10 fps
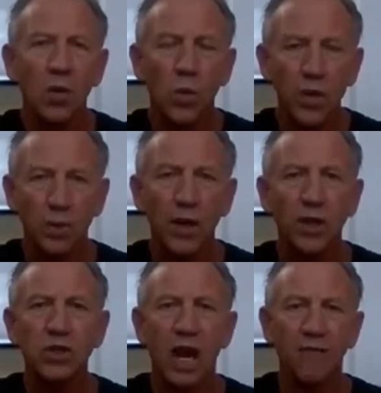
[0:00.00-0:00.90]
When you're
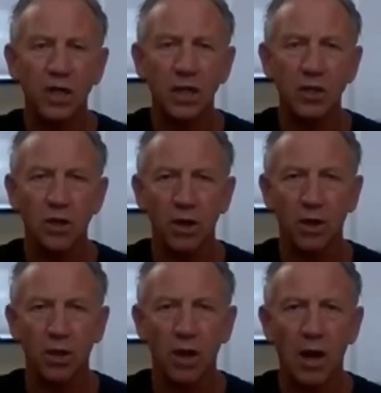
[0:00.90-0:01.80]
bringing traffic in,
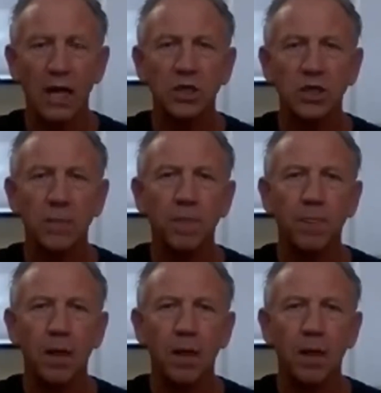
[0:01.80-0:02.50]
you're actually